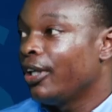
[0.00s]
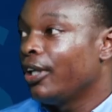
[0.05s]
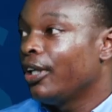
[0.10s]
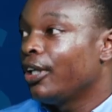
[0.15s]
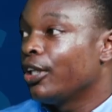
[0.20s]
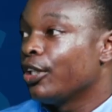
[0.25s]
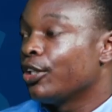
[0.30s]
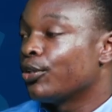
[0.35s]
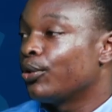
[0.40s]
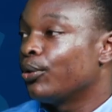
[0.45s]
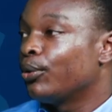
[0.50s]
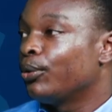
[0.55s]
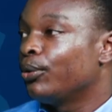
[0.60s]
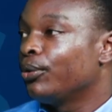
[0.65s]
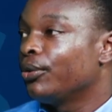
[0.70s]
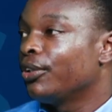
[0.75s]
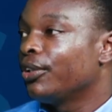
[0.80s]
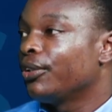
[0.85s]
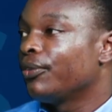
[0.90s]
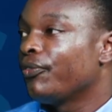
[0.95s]

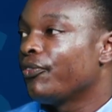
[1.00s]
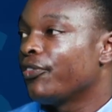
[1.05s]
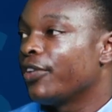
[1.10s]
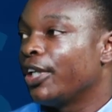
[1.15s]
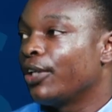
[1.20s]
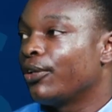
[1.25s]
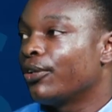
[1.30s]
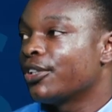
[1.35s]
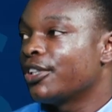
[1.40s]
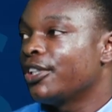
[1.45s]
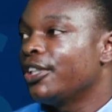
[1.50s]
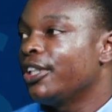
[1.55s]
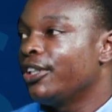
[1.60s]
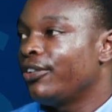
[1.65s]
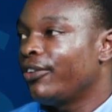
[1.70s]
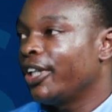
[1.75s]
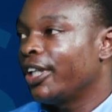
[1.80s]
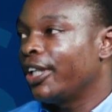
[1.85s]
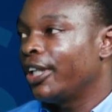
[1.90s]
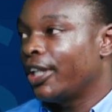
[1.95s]
So they consider
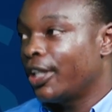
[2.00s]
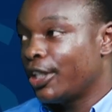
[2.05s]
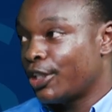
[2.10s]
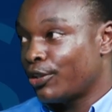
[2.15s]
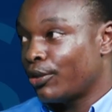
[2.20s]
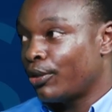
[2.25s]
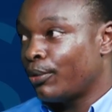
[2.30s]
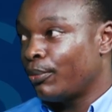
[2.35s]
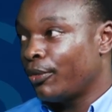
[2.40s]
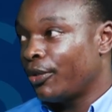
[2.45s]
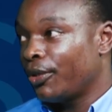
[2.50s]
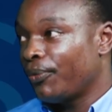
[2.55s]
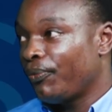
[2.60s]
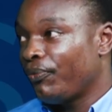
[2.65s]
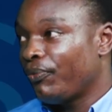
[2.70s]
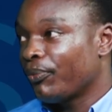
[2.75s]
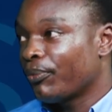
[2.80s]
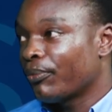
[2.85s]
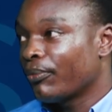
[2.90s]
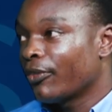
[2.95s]
drinking as normal.
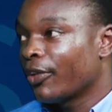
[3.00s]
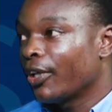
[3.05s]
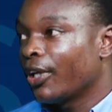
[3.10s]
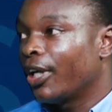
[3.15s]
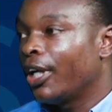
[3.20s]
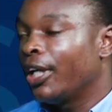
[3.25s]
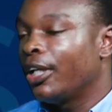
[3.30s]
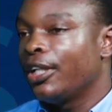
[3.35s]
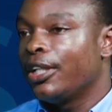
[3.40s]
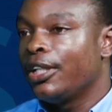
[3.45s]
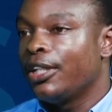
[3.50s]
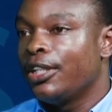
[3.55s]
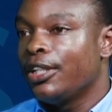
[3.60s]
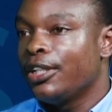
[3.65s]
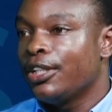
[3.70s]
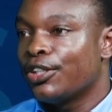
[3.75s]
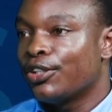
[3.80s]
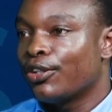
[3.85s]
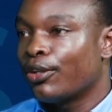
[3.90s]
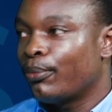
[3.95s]
And
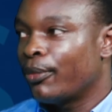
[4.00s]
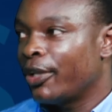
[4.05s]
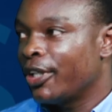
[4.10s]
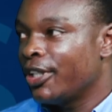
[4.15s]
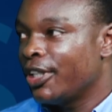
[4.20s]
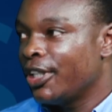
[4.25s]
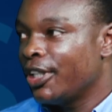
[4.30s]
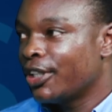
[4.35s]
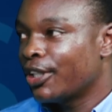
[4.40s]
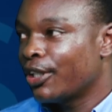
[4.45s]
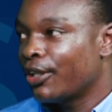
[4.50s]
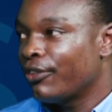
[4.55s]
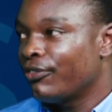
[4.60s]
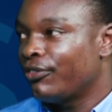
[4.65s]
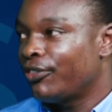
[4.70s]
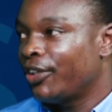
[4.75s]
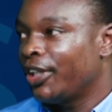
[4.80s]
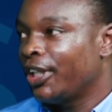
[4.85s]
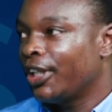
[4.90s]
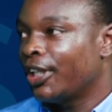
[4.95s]
this normalization of
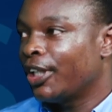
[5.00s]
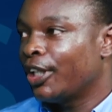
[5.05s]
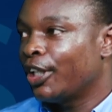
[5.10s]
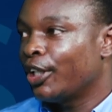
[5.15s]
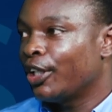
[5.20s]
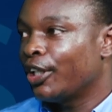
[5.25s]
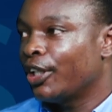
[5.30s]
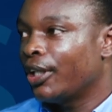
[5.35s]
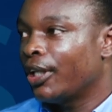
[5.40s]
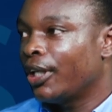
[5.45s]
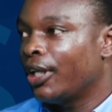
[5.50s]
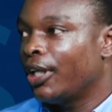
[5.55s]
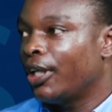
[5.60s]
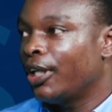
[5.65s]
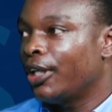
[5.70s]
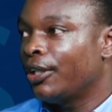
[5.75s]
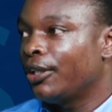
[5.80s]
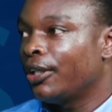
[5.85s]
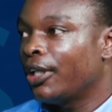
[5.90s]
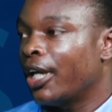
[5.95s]
drinking
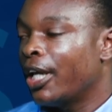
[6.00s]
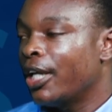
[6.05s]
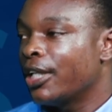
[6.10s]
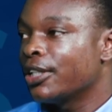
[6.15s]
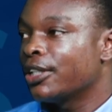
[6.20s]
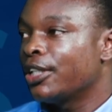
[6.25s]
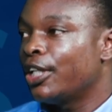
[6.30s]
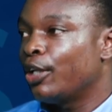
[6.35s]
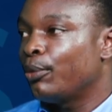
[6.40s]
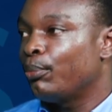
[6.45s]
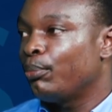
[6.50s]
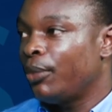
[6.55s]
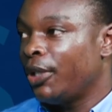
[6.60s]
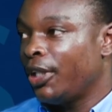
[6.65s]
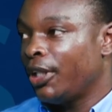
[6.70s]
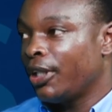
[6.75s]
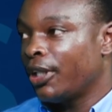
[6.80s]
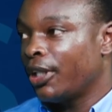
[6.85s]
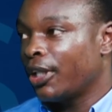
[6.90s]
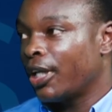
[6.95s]
ends them
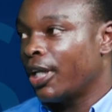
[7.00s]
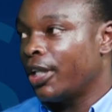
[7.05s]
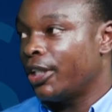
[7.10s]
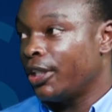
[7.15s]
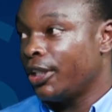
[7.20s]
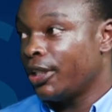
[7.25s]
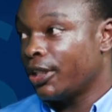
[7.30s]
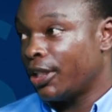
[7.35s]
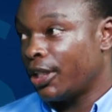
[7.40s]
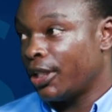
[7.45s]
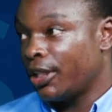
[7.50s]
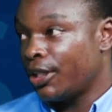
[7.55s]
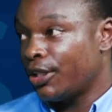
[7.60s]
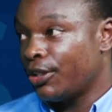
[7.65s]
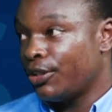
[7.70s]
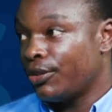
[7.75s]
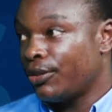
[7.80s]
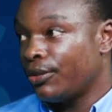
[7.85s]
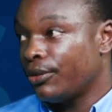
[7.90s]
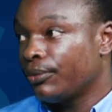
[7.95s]
being addicted.
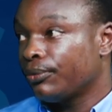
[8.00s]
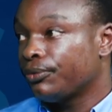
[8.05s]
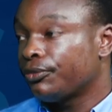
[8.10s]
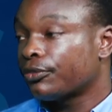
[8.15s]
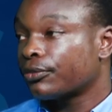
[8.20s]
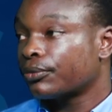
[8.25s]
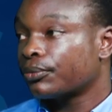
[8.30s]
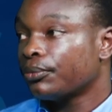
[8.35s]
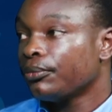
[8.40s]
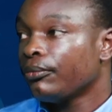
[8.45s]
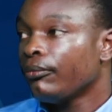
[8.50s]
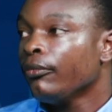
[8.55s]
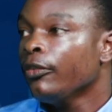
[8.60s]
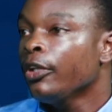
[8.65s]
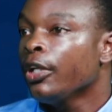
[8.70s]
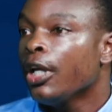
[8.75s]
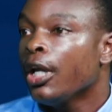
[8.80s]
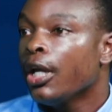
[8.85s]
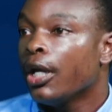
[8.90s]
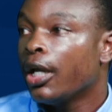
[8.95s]

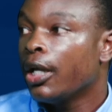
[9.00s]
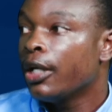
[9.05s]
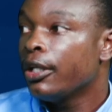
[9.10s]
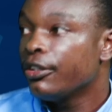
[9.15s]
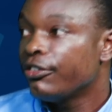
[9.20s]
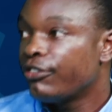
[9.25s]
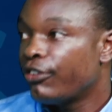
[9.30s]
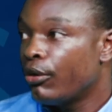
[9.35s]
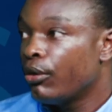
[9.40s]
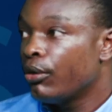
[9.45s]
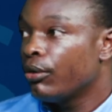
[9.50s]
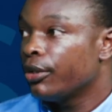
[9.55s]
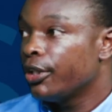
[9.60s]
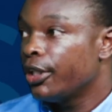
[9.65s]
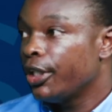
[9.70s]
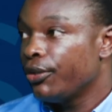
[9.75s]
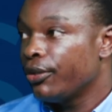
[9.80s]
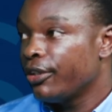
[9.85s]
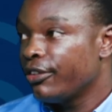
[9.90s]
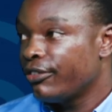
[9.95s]
And for
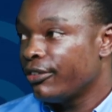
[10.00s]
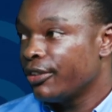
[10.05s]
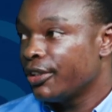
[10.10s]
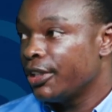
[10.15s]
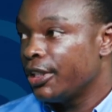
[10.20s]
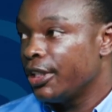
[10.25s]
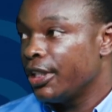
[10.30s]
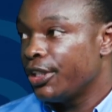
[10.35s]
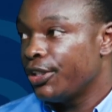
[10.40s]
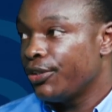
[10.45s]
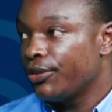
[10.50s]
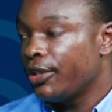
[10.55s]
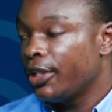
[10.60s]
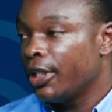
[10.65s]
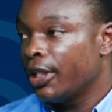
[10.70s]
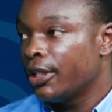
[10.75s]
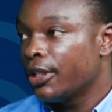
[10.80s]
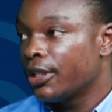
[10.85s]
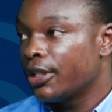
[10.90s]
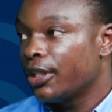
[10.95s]
the university
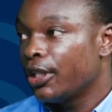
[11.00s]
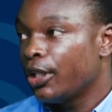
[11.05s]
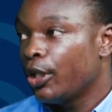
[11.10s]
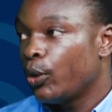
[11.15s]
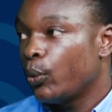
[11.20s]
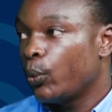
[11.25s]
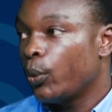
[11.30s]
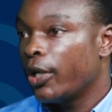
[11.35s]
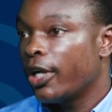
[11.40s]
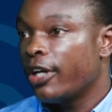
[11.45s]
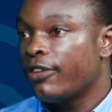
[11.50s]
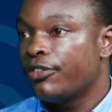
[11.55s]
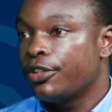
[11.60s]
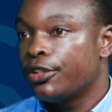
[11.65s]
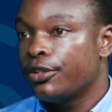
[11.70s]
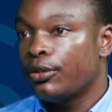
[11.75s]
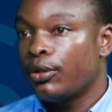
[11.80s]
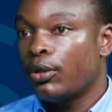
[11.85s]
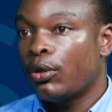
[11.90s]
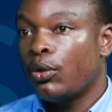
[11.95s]
students, we have
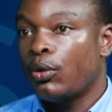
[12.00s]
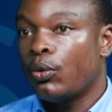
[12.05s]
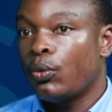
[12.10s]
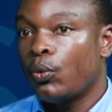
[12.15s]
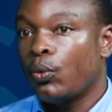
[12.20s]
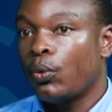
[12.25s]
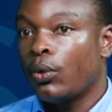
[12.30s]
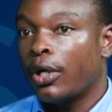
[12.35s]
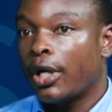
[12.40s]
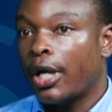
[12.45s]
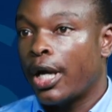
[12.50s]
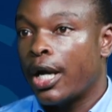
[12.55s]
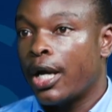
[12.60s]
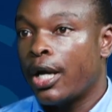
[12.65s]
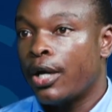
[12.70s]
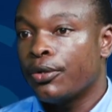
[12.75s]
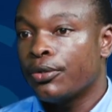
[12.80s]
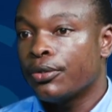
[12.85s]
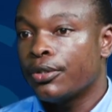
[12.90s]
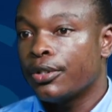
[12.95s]
to know
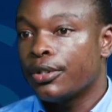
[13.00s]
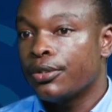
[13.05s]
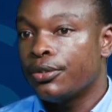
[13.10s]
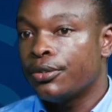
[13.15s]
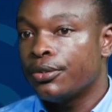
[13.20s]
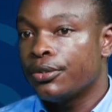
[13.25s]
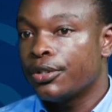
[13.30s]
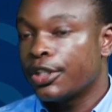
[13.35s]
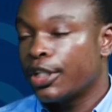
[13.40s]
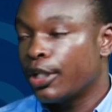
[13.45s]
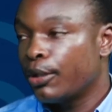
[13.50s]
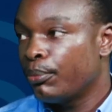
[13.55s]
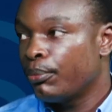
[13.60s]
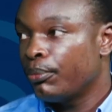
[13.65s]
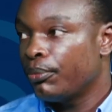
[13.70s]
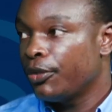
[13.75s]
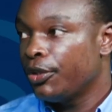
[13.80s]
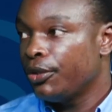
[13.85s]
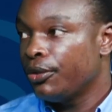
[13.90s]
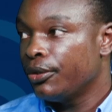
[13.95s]
how do
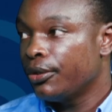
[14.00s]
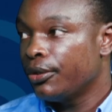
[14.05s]
some